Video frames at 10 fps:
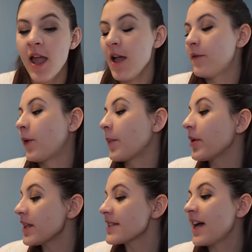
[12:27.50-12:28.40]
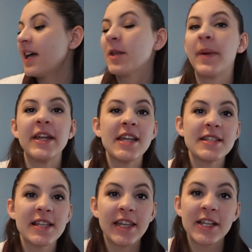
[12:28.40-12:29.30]
for putting this on. The
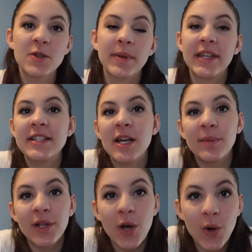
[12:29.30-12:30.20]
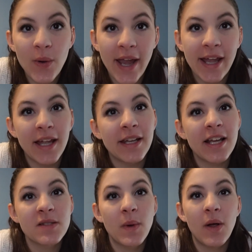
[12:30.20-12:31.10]
Pantastic ladies will be linked down below, and
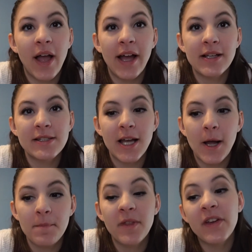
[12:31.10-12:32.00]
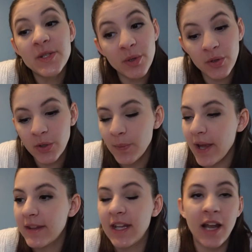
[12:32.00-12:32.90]
as well as the Facebook group,
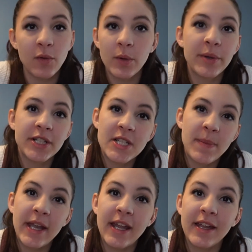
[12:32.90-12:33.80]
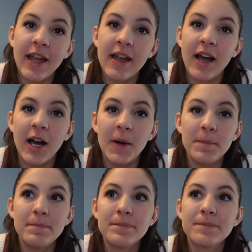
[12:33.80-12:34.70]
and then everyone participating.
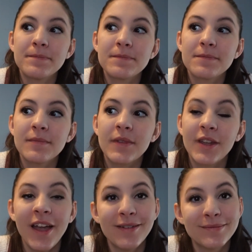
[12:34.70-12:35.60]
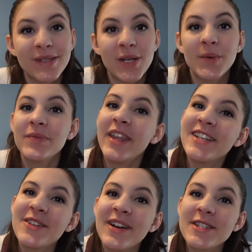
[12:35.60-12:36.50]
Yeah, so
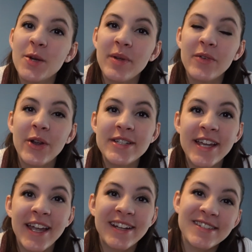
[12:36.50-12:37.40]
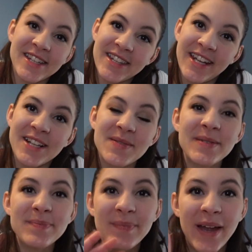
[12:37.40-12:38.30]
thanks you guys. I hope you have a great day, and I'll see you in the next
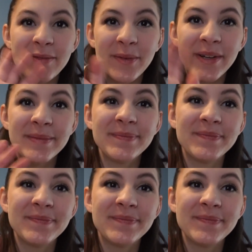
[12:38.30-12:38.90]
one. Bye everyone.